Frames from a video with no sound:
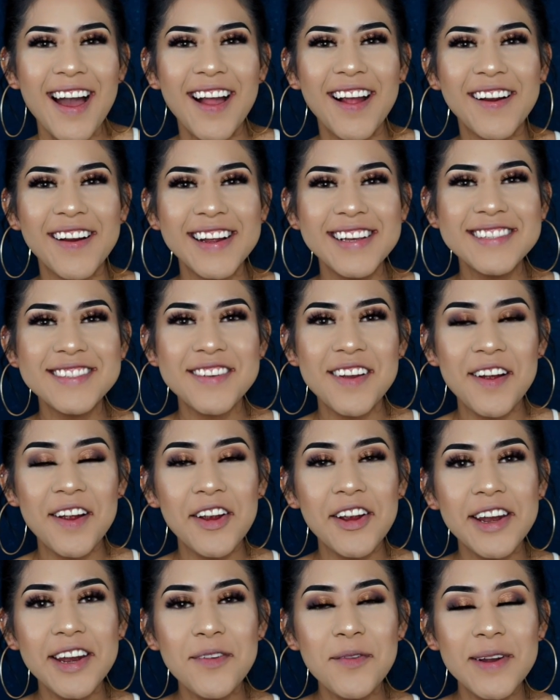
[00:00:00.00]
Alright, so I
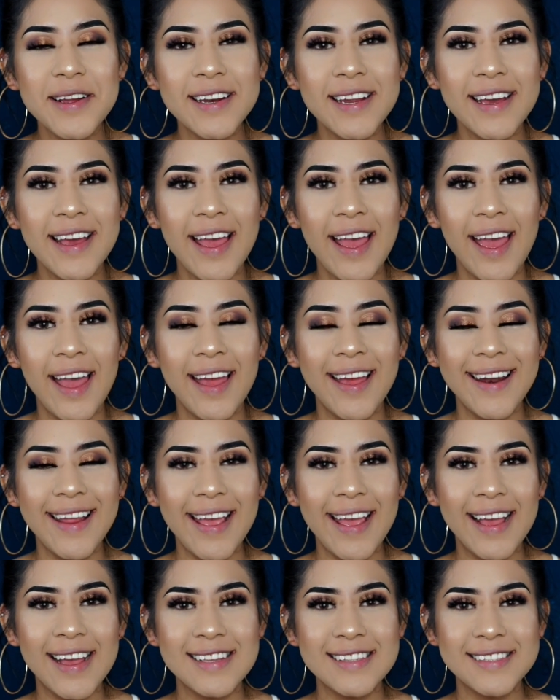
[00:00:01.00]
already went
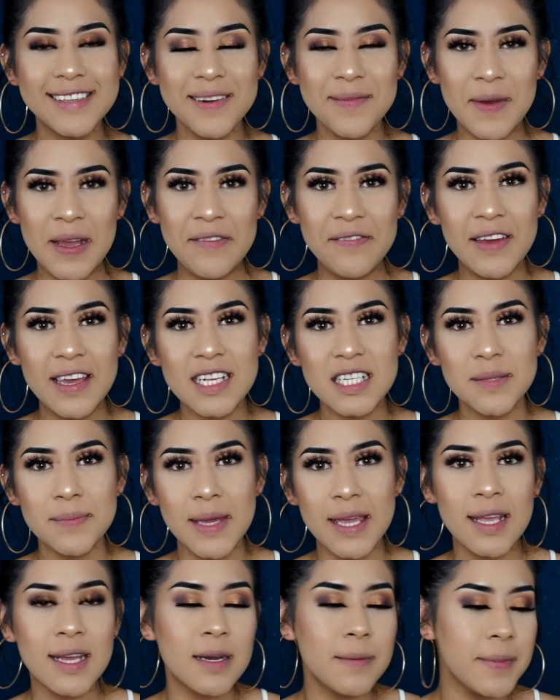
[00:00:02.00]
ahead and did my face
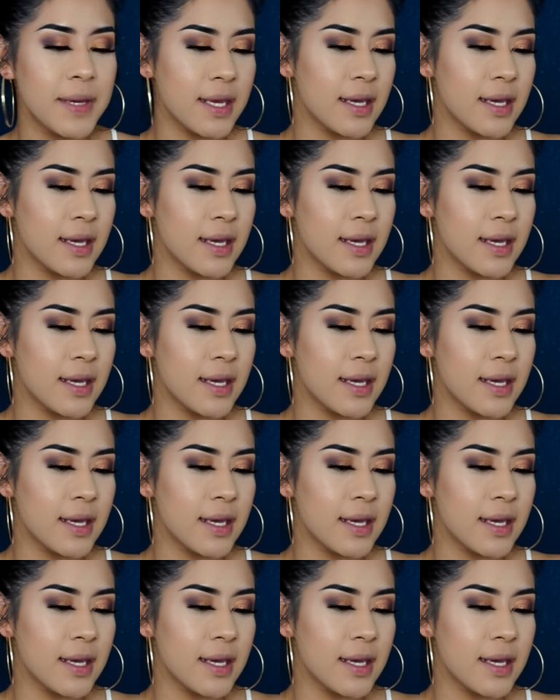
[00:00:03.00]
makeup,